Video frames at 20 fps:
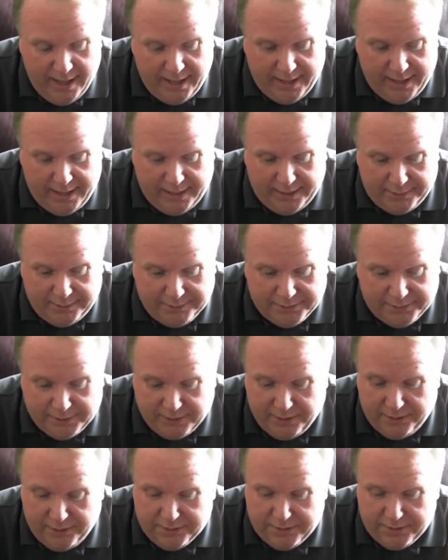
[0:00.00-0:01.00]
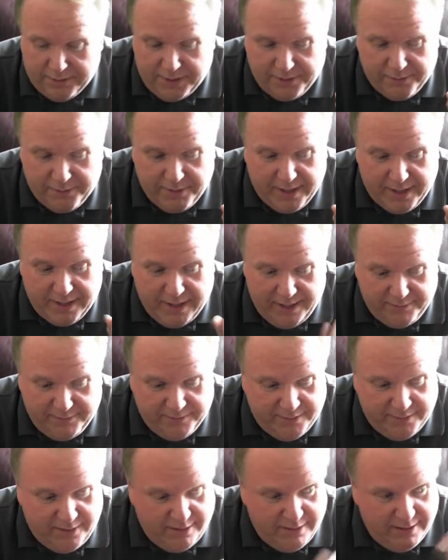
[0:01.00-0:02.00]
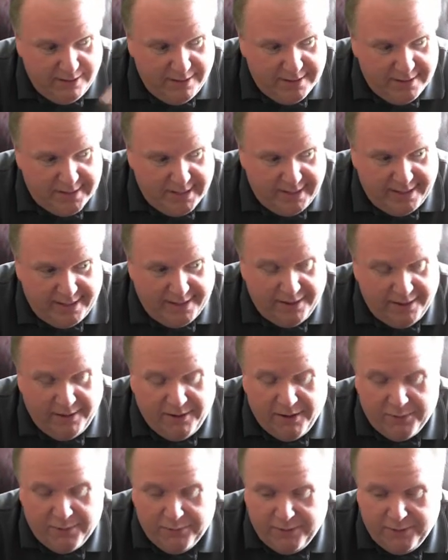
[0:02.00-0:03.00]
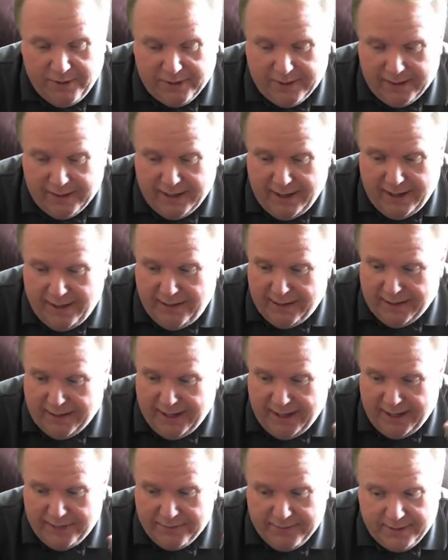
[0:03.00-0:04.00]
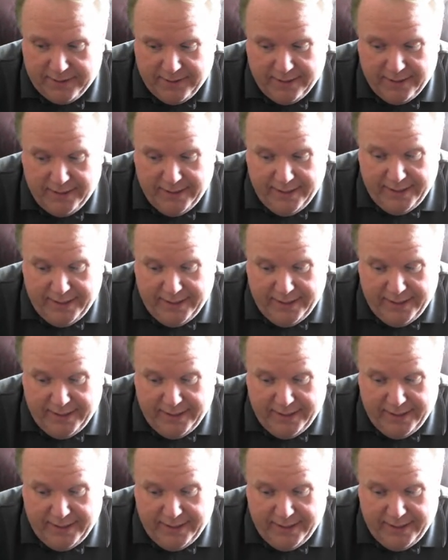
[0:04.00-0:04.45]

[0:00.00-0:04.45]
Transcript: So those were the 3 gift cards and the artwork that Garrett gave me.